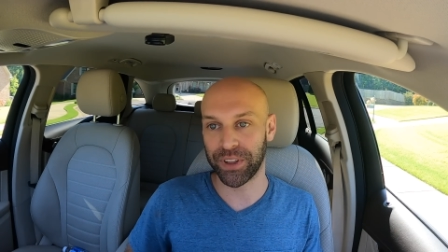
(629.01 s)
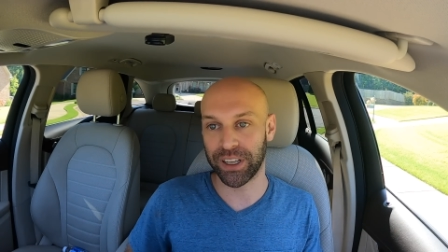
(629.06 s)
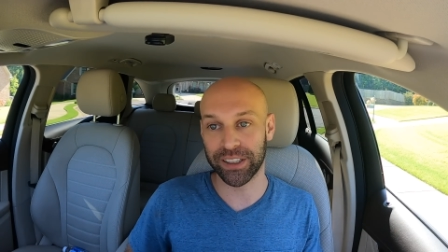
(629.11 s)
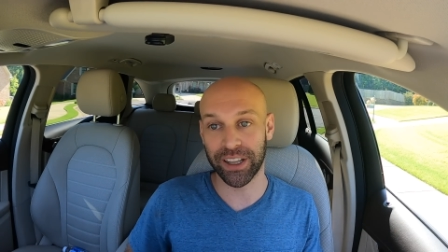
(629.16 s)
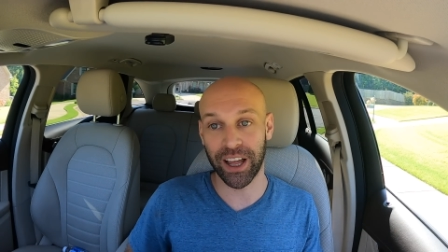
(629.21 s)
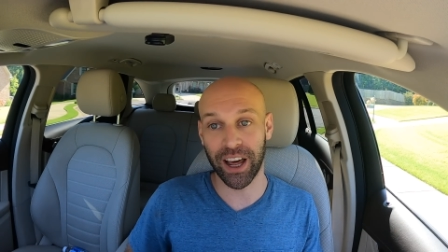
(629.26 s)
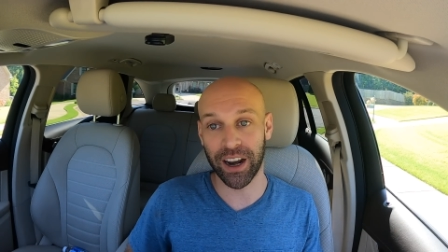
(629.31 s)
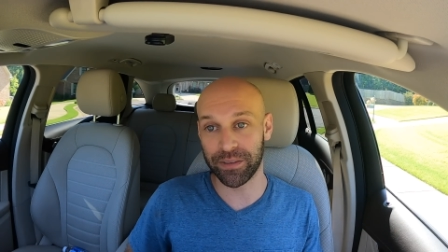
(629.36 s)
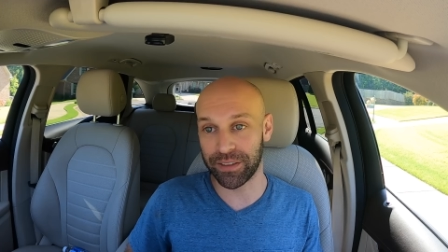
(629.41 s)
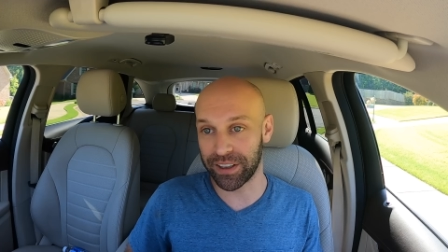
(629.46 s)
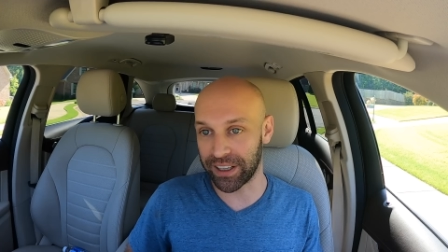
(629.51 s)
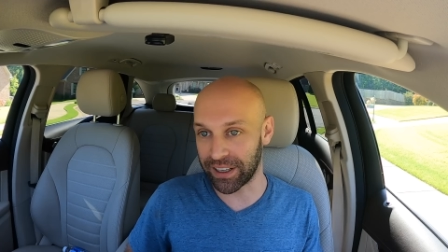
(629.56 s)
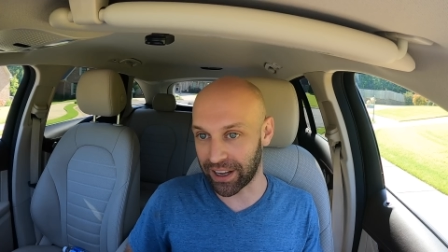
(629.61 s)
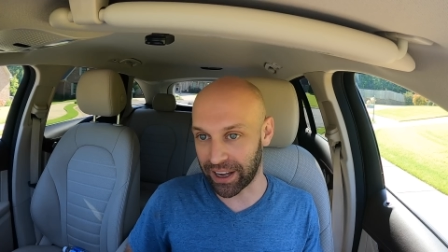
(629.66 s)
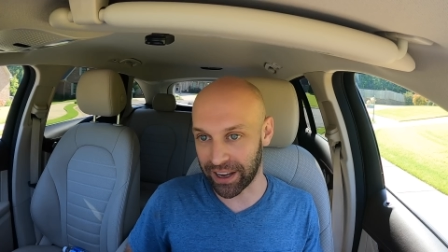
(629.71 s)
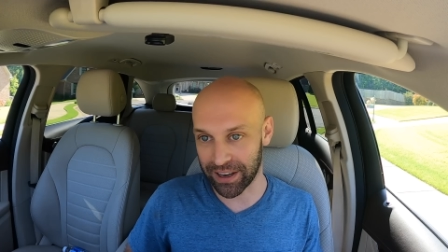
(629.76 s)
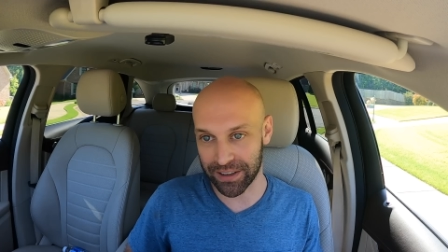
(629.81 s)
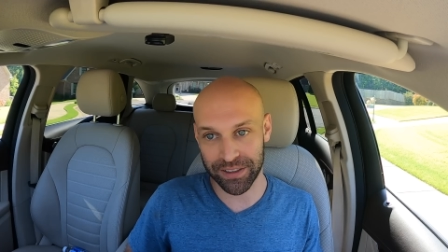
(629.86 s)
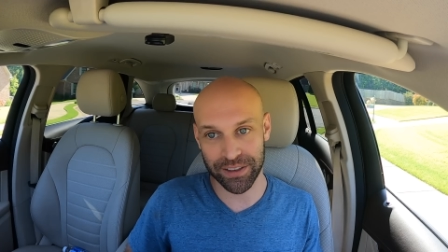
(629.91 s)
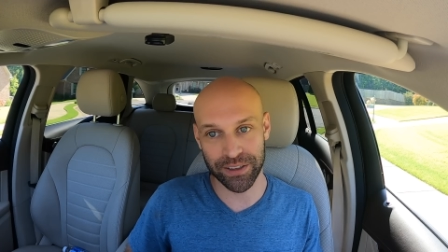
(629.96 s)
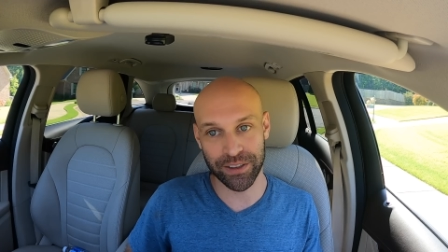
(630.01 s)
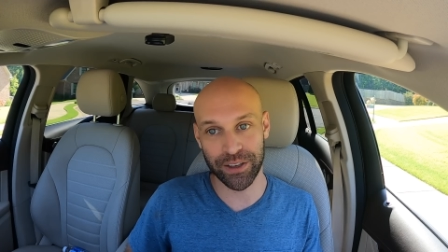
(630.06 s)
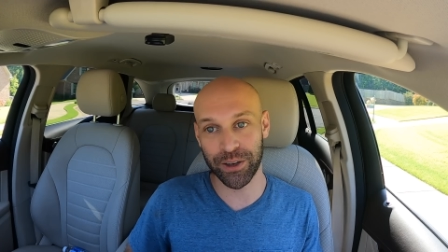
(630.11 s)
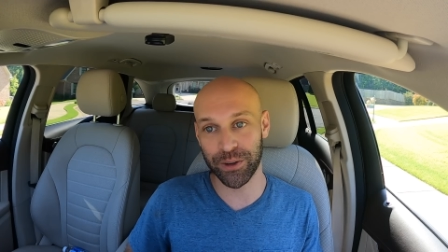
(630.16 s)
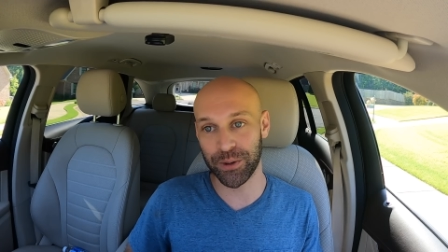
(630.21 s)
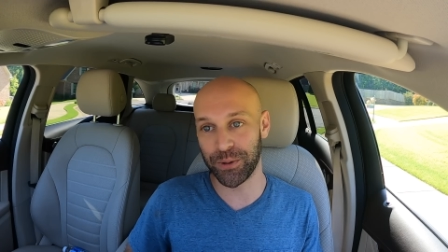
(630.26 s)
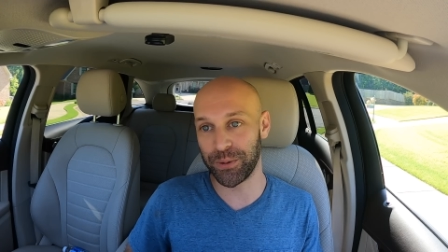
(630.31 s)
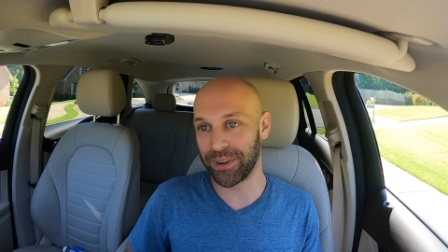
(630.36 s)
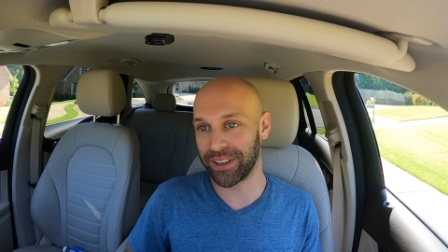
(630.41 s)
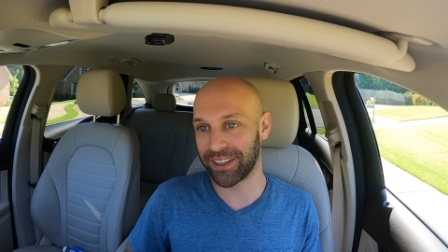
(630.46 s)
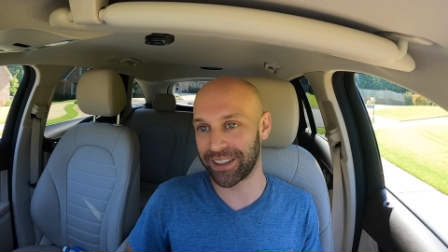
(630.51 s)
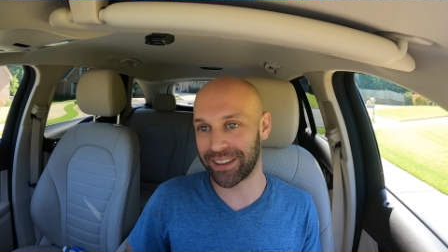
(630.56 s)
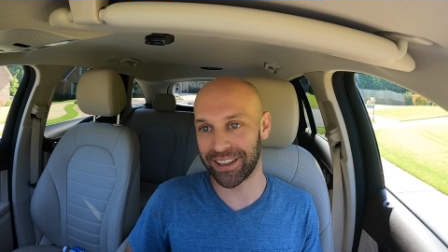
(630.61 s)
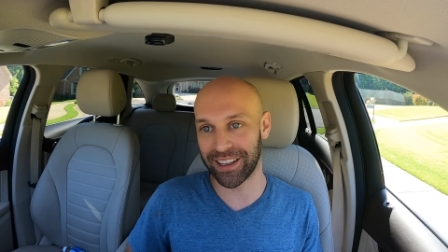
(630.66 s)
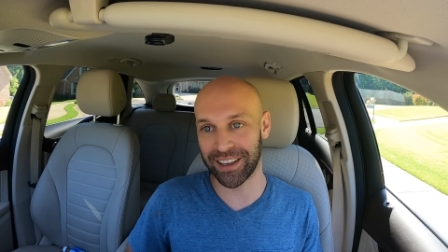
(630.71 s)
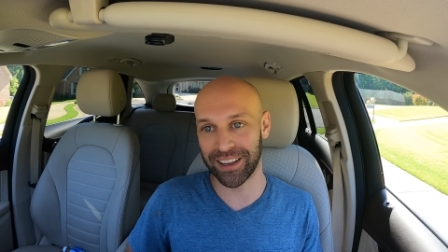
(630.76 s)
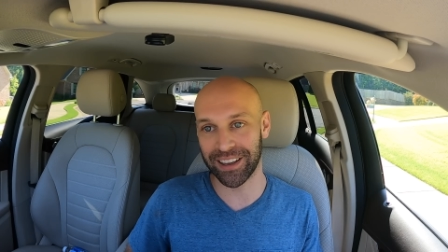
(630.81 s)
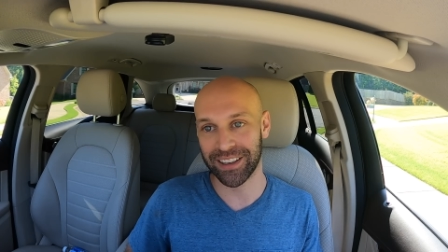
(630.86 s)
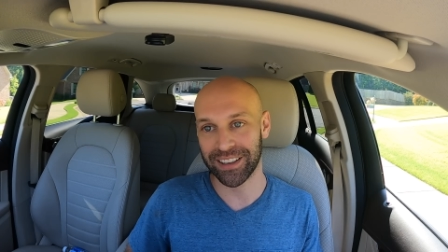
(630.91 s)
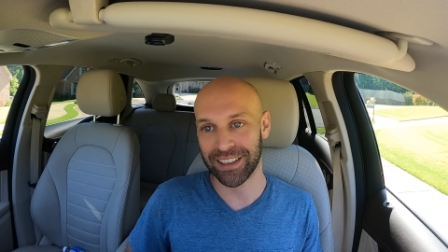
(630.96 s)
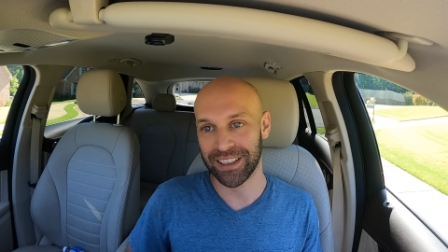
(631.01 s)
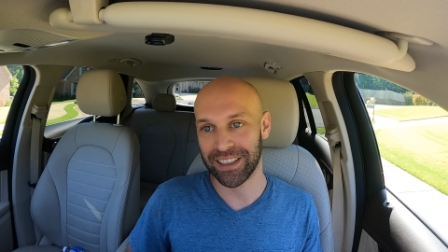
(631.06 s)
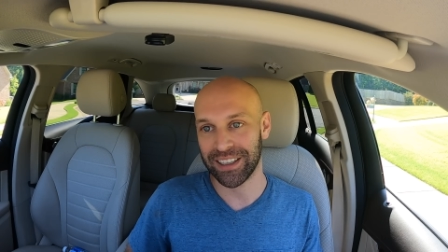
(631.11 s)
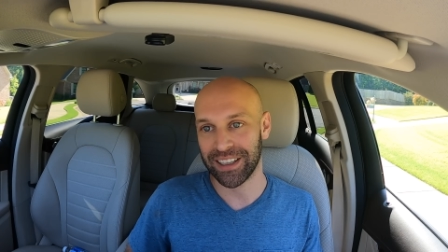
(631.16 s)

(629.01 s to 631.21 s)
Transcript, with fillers: A lot of it has to do with the